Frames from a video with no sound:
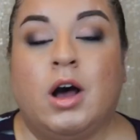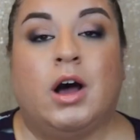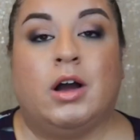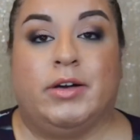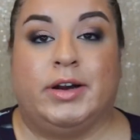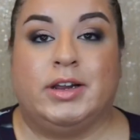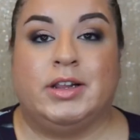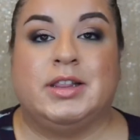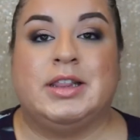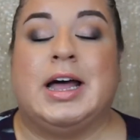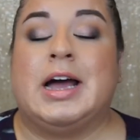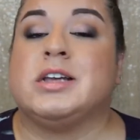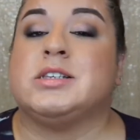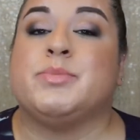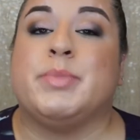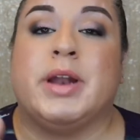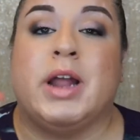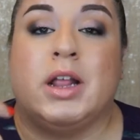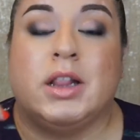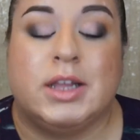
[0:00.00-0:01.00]
All right, last
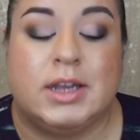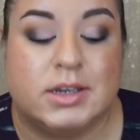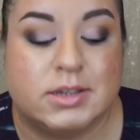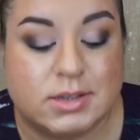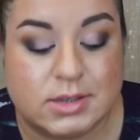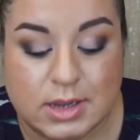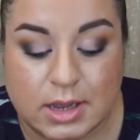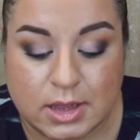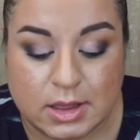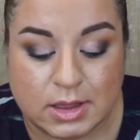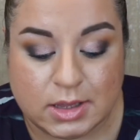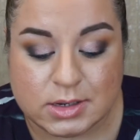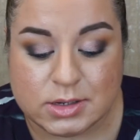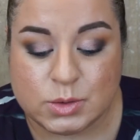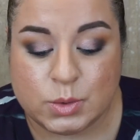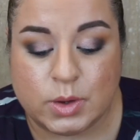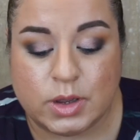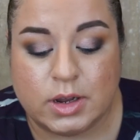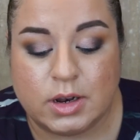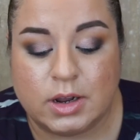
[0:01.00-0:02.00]
but not least, and
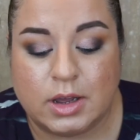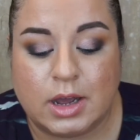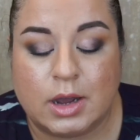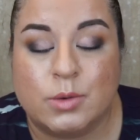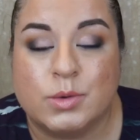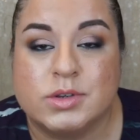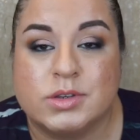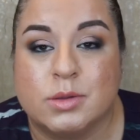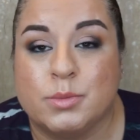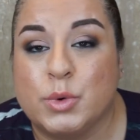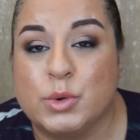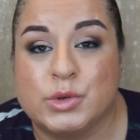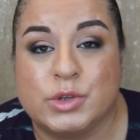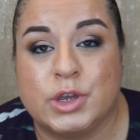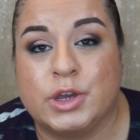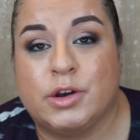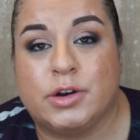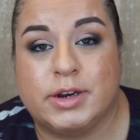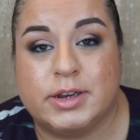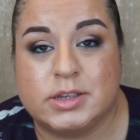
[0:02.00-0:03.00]
this one I was the most
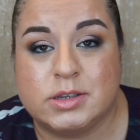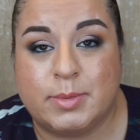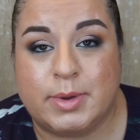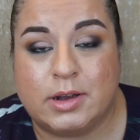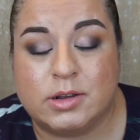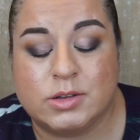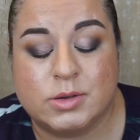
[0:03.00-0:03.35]
curious about,